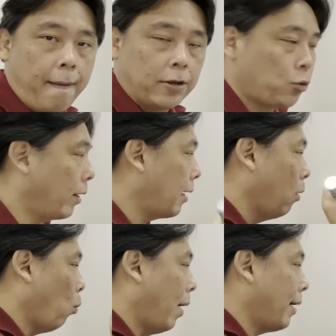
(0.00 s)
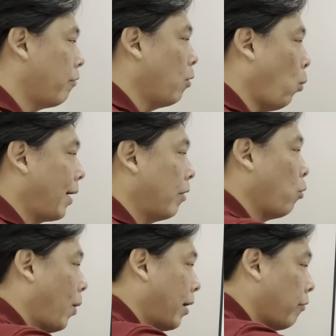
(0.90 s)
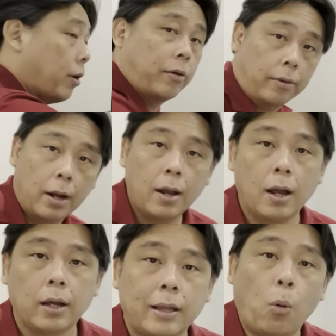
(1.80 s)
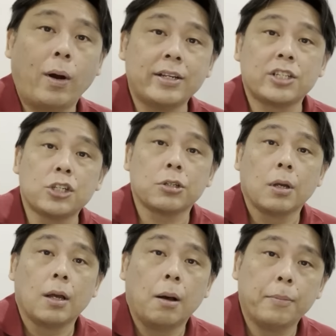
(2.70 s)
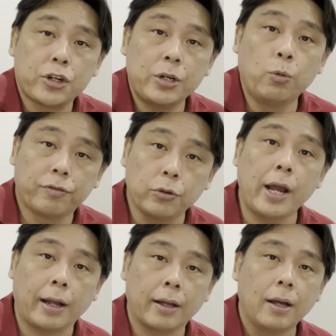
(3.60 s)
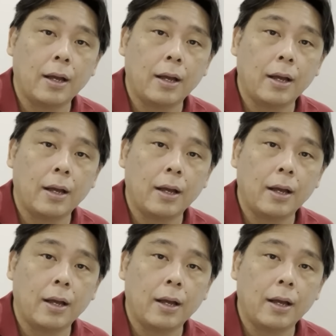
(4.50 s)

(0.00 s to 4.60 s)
so I get 100, 100, 100, then what is this machine worth today?